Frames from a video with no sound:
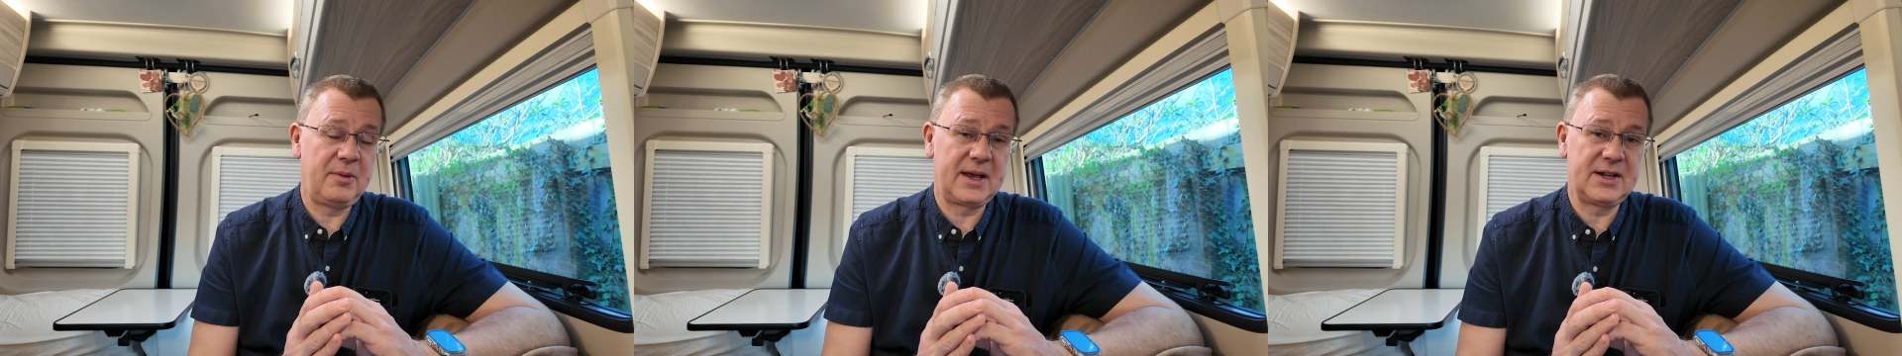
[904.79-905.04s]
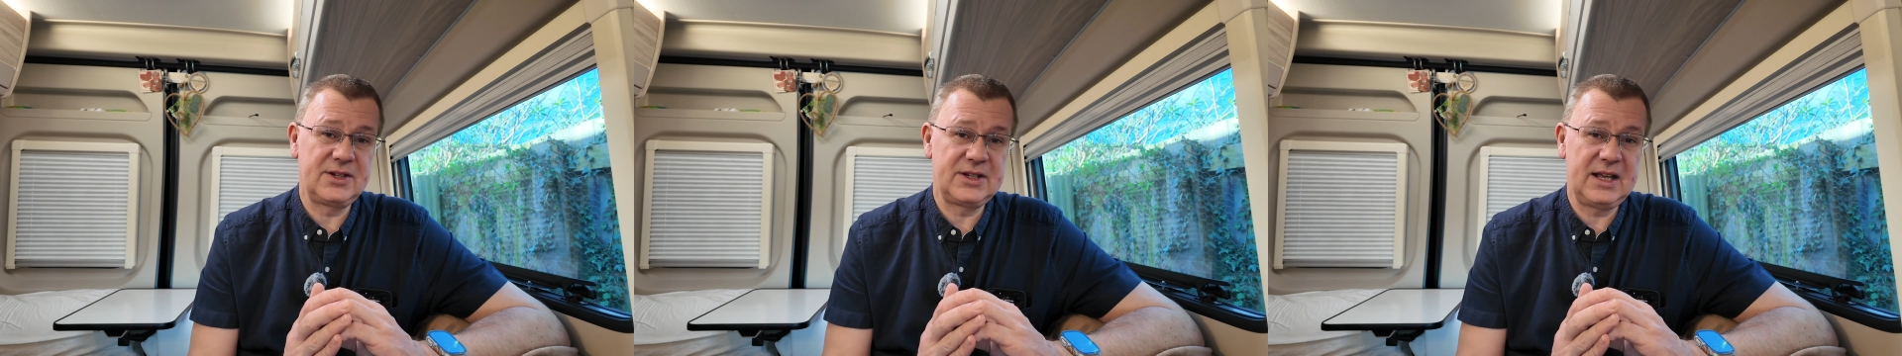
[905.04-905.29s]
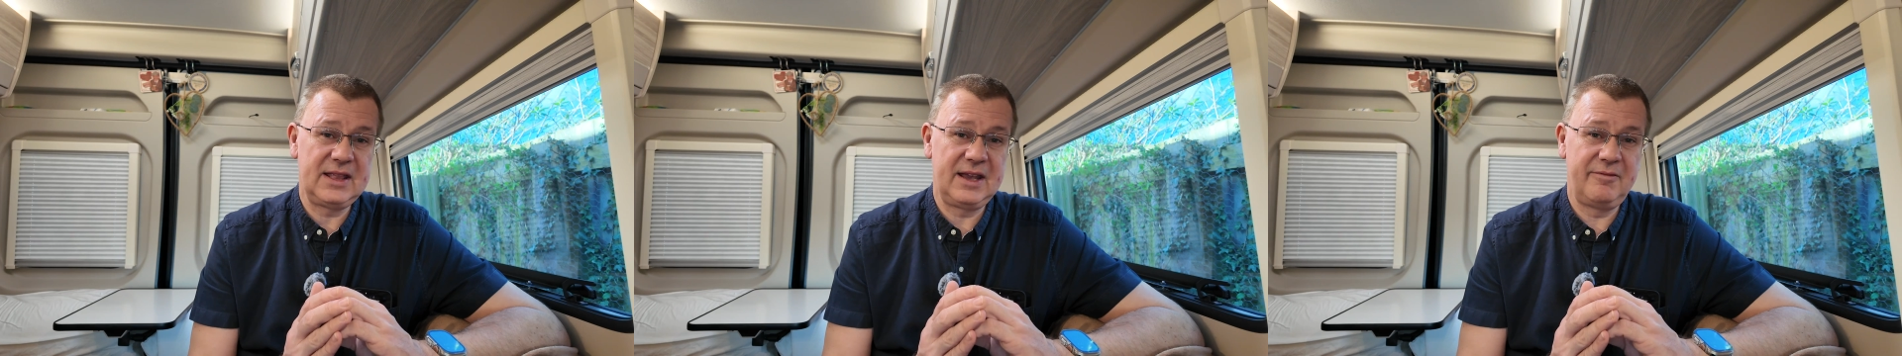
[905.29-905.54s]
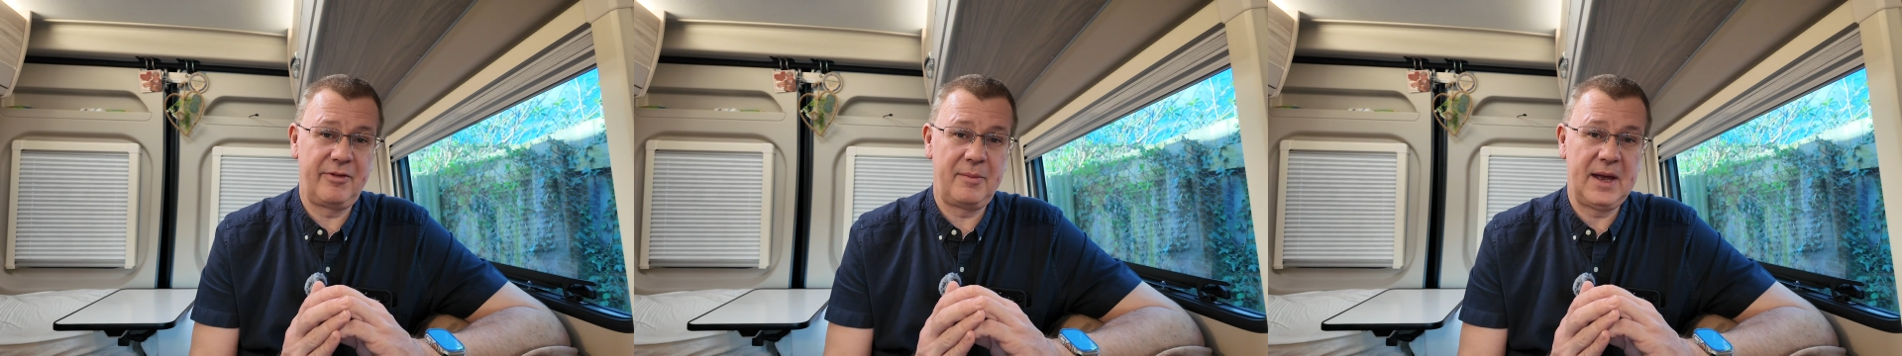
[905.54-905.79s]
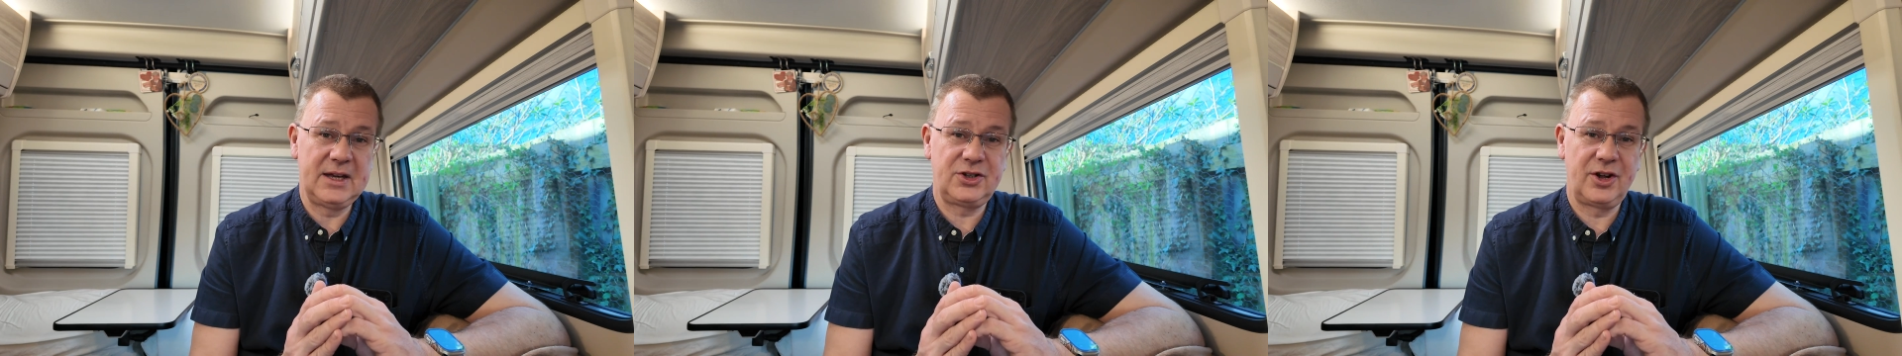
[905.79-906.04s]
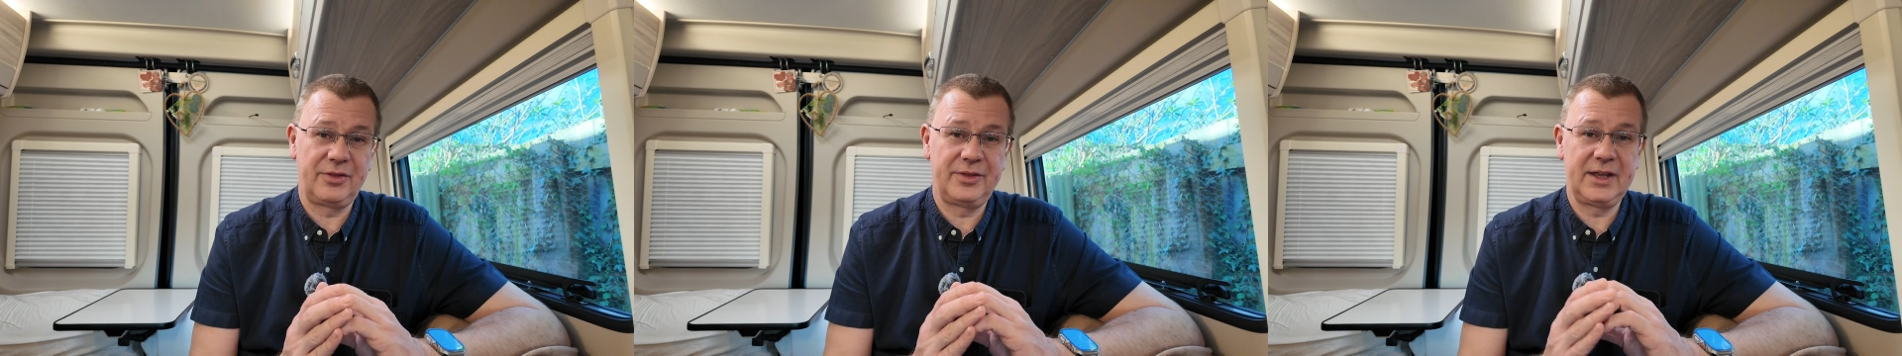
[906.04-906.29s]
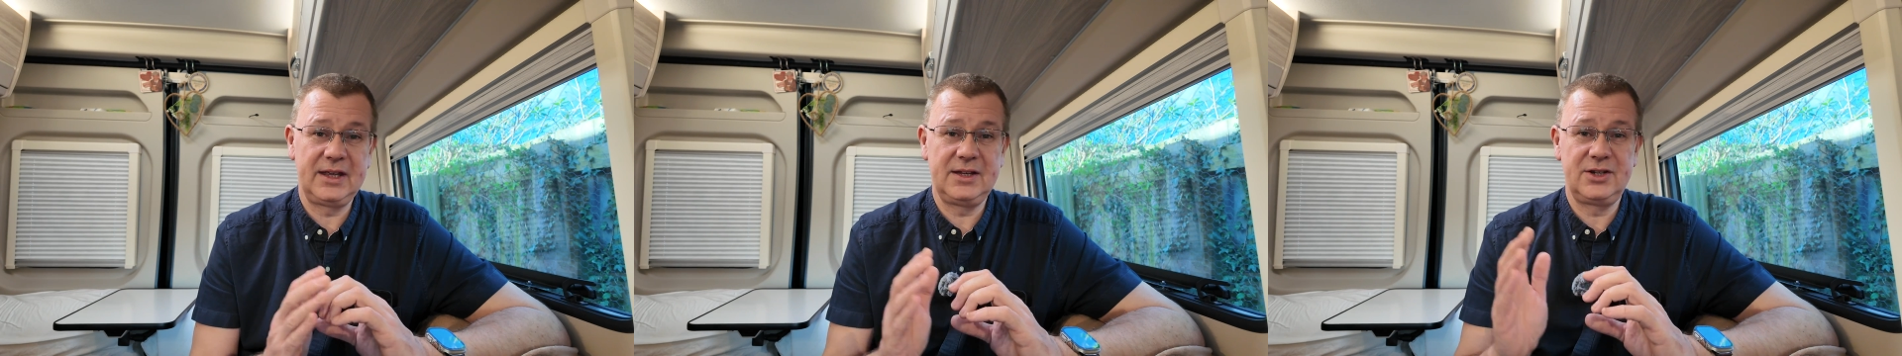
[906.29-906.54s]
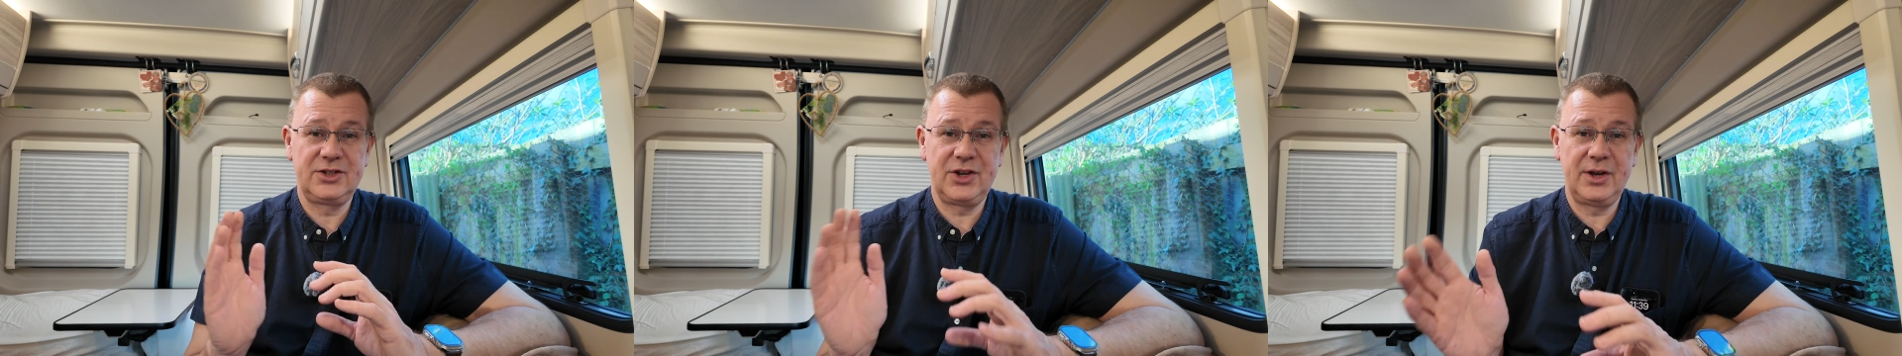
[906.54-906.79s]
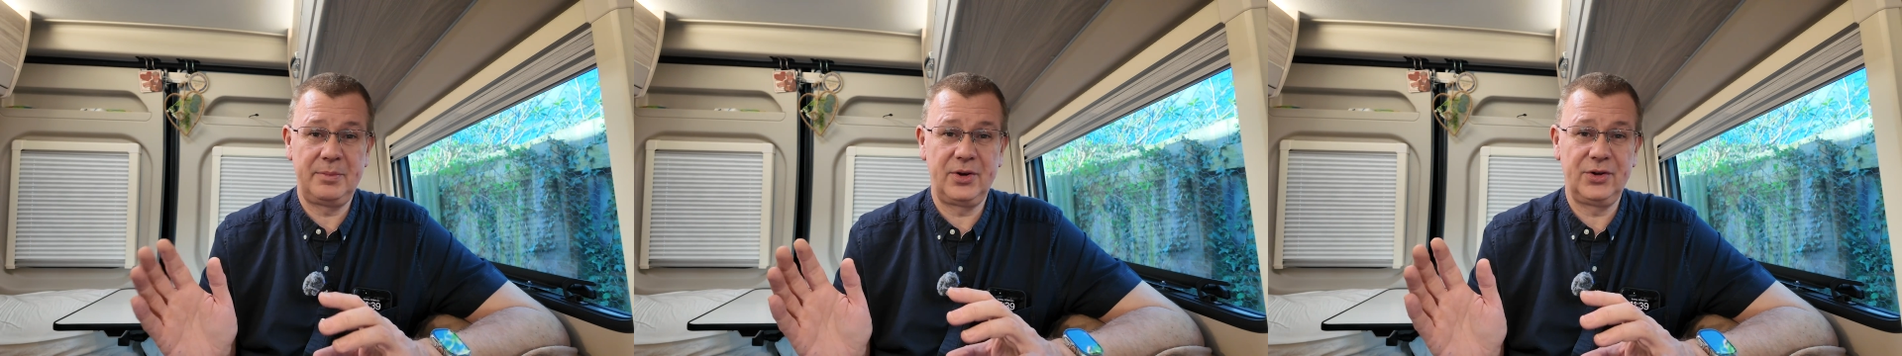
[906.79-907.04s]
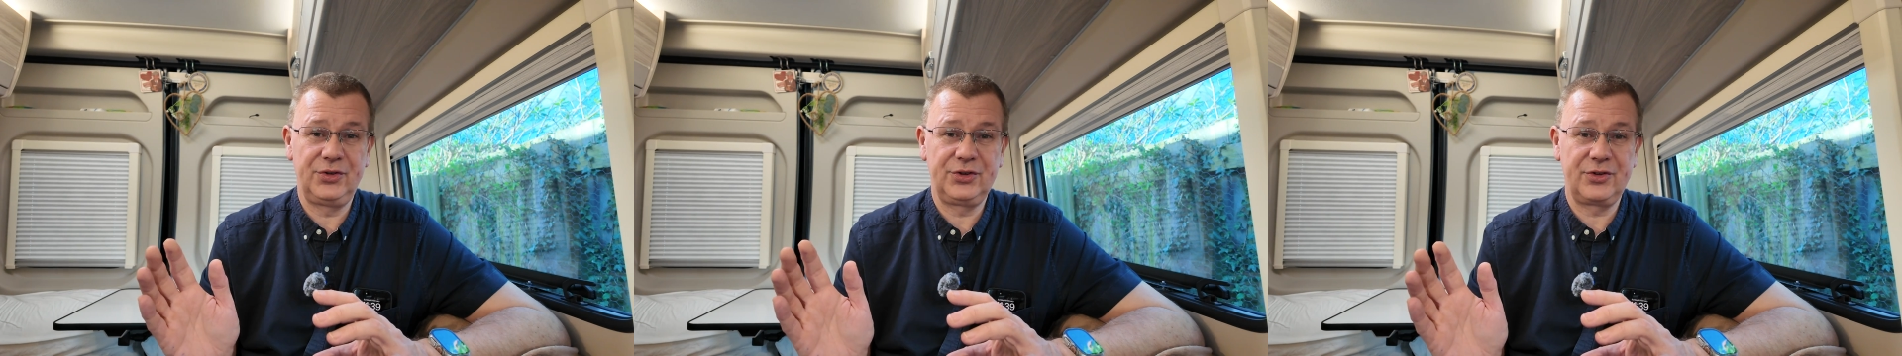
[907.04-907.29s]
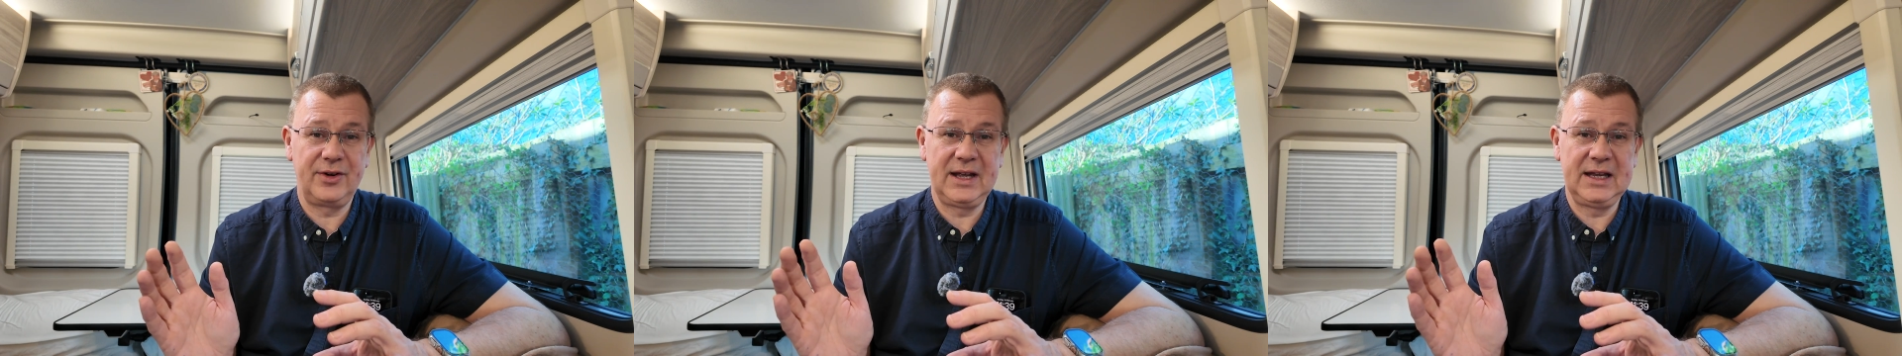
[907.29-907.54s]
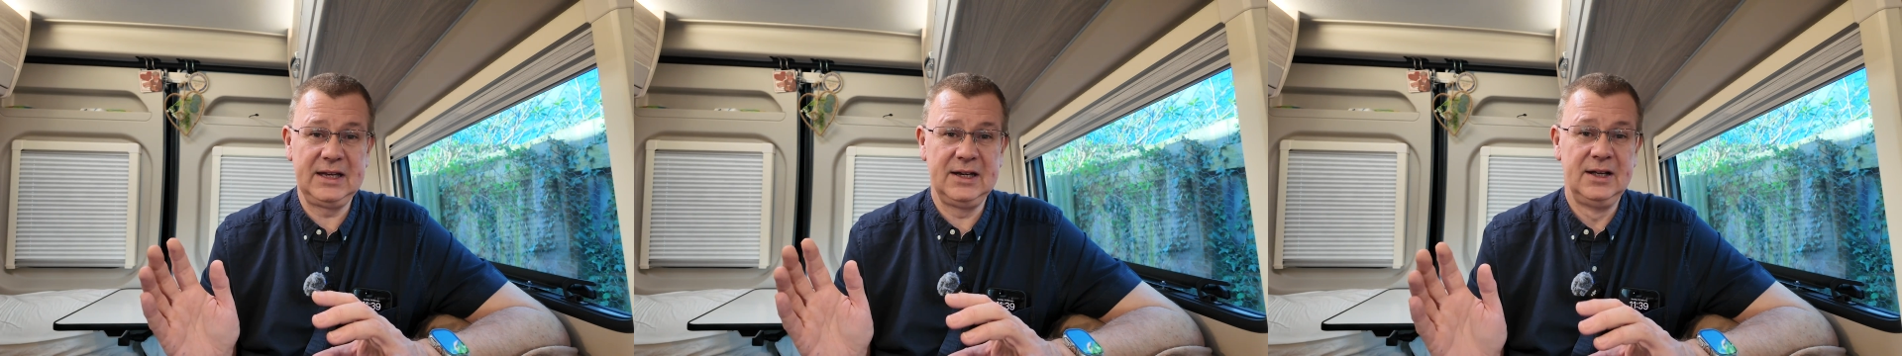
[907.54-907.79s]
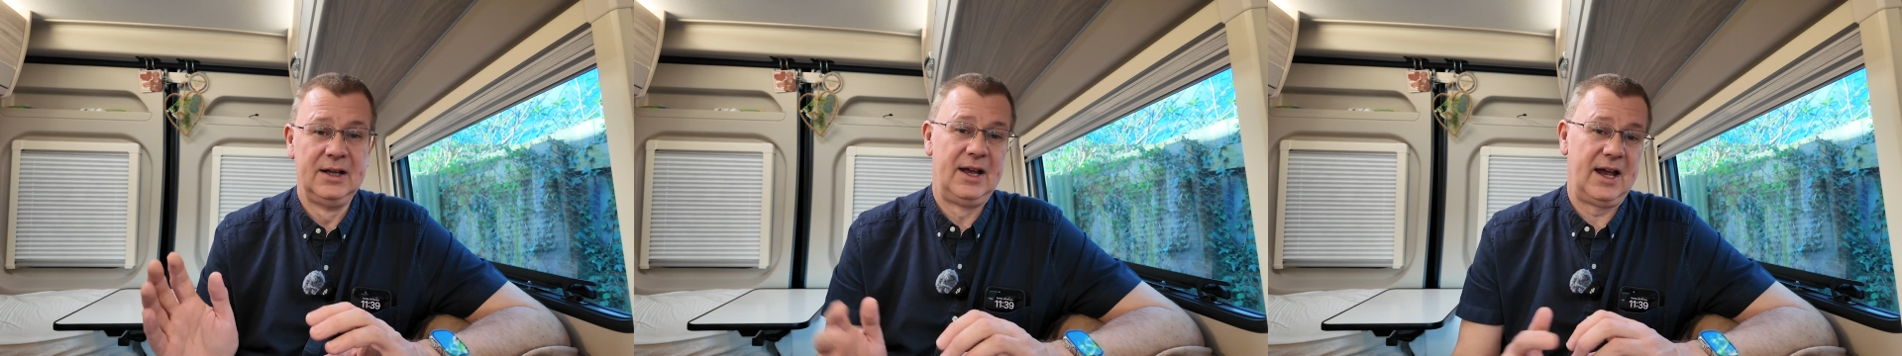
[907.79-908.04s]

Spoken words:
we can see the information on the servo screen